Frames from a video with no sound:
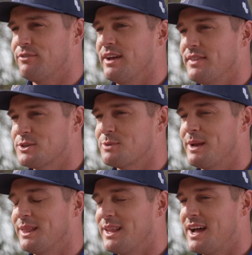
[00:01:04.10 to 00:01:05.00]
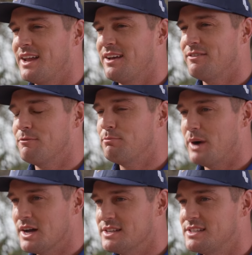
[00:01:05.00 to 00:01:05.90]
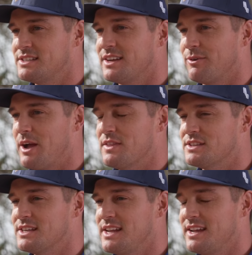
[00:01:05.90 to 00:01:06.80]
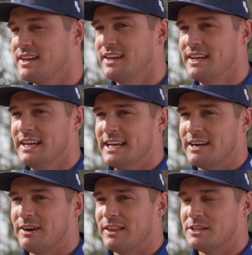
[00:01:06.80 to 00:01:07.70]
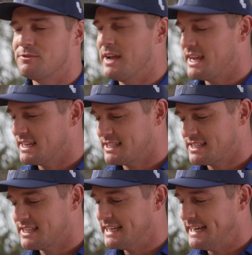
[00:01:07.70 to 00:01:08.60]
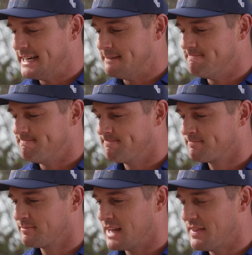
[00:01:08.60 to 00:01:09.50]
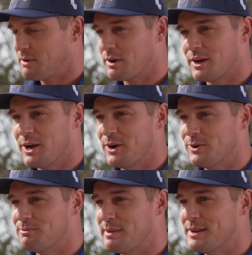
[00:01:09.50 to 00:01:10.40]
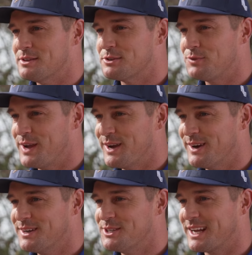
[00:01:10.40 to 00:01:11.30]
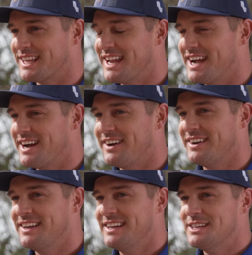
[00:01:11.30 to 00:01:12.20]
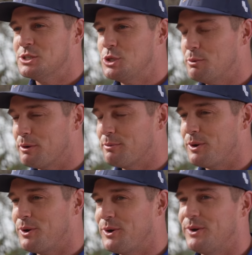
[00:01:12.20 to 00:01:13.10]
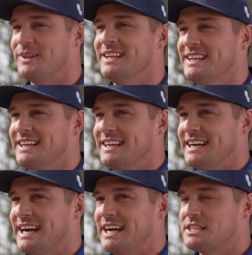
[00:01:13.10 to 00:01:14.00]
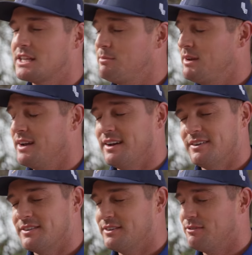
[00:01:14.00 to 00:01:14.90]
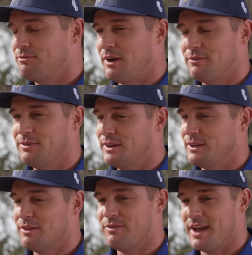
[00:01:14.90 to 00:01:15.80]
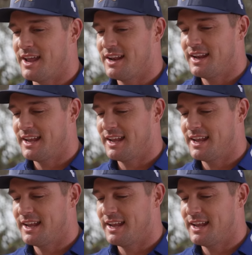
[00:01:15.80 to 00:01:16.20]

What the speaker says: event. There's going to be a lot of buzz around the city, around Las Vegas. I think we're going to go maybe to the Sphere, check that out, Super Bowl. It's going to be a fun-filled event.